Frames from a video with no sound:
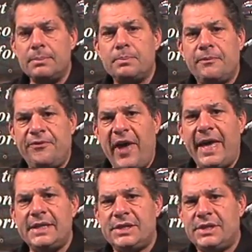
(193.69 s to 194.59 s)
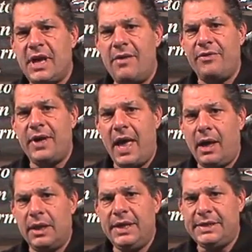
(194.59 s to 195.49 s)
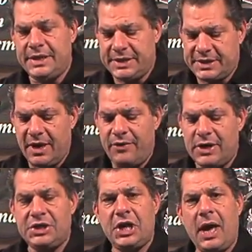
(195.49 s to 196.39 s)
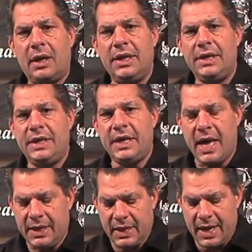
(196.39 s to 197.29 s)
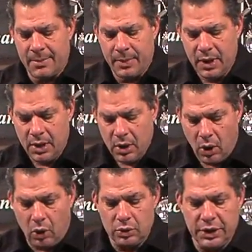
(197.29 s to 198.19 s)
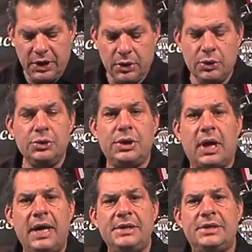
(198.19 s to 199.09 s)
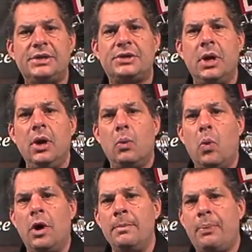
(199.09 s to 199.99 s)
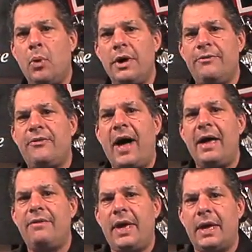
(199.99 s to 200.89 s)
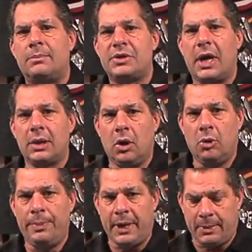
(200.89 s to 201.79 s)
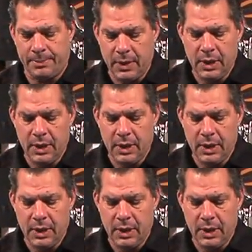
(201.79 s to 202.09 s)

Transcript: Phase 7 LED, 7-inch LED headlamp only utilizes 1.5 amps on low beam.